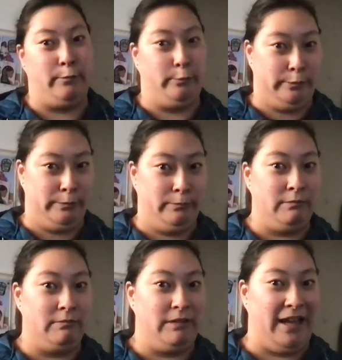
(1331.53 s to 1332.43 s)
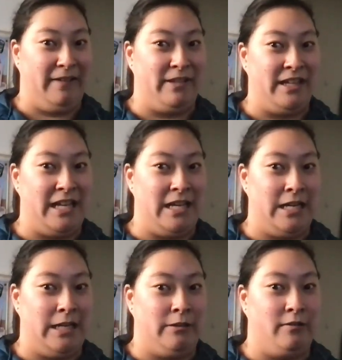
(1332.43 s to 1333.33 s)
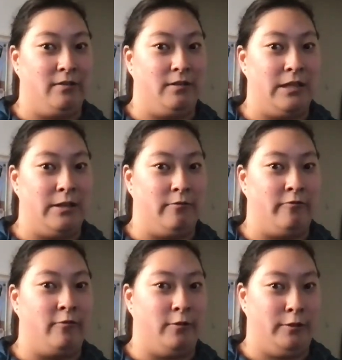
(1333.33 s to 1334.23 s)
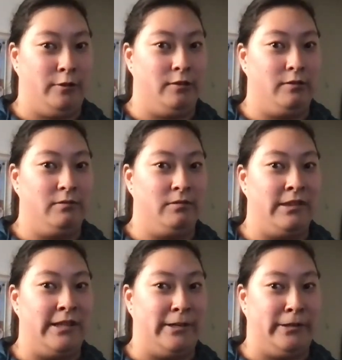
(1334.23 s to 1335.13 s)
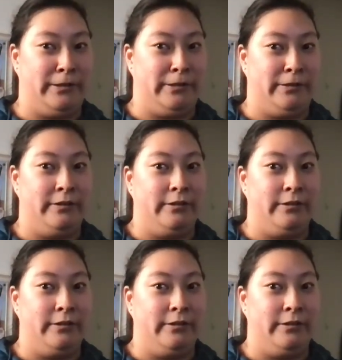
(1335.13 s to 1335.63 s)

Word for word: Or advocating, you know, for their,